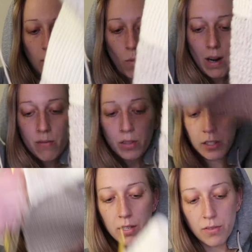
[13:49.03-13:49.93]
And what I've
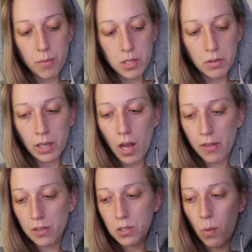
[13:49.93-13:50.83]
learned from doing
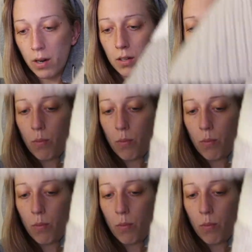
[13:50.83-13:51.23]
other sweaters